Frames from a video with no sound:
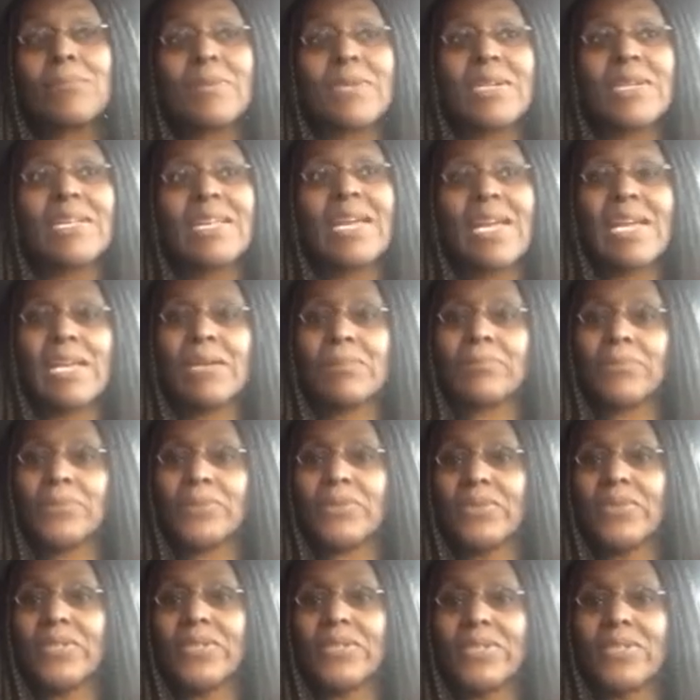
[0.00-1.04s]
but April.
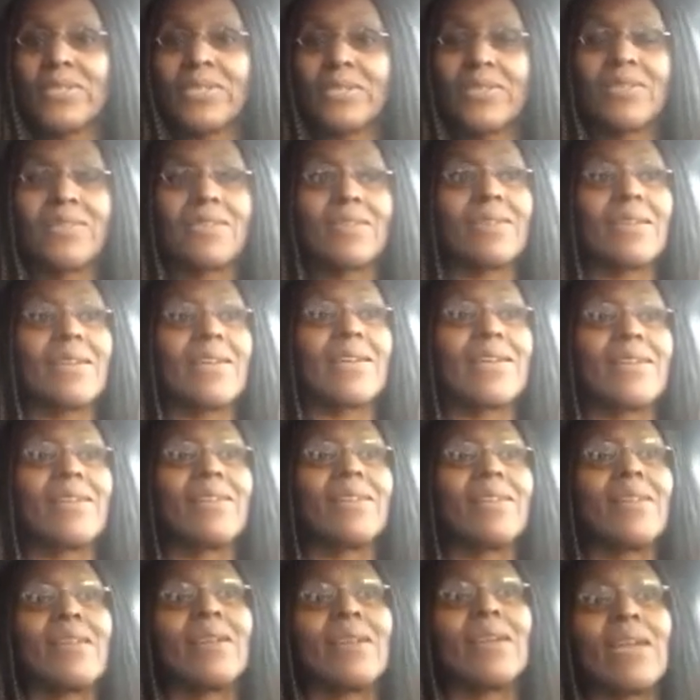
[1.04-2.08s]
Okay?
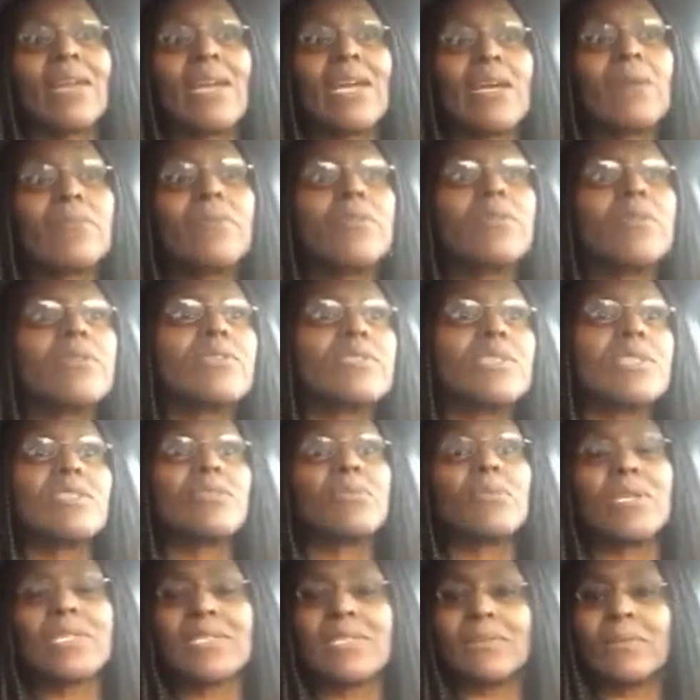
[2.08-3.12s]
April just
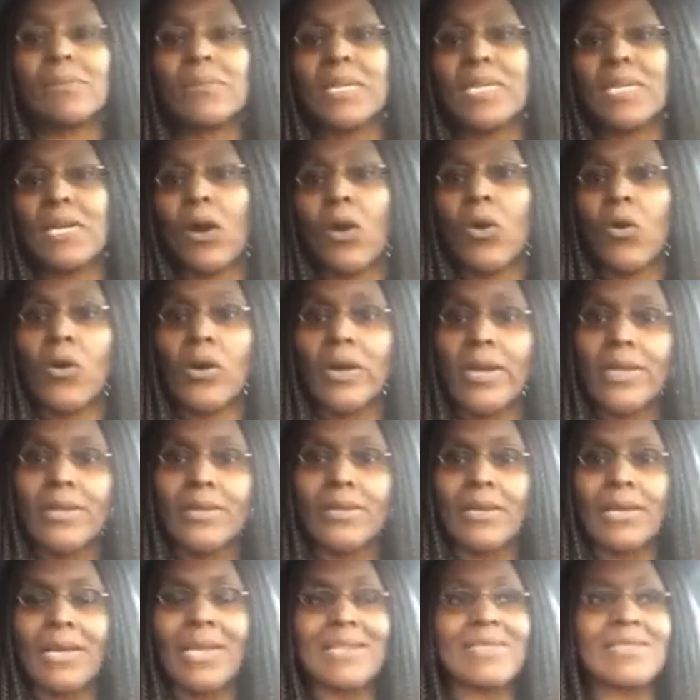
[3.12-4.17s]
wants to be on,
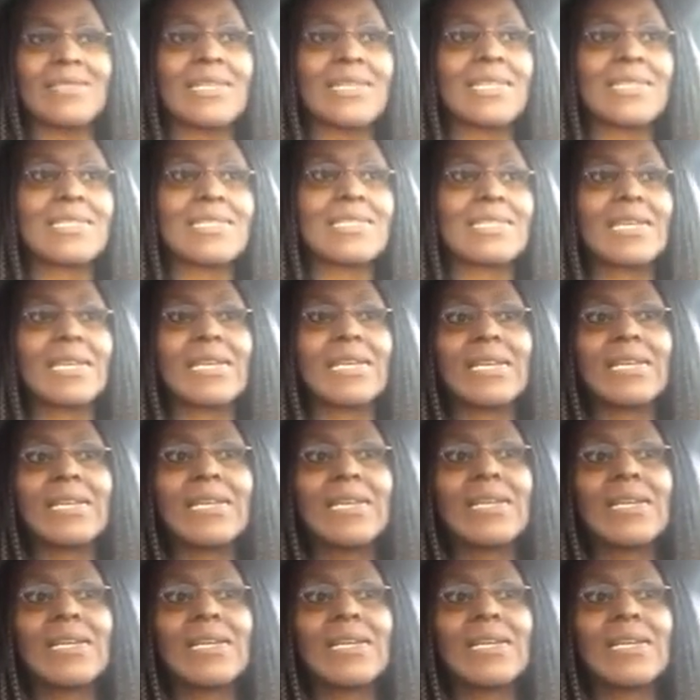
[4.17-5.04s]
as they say.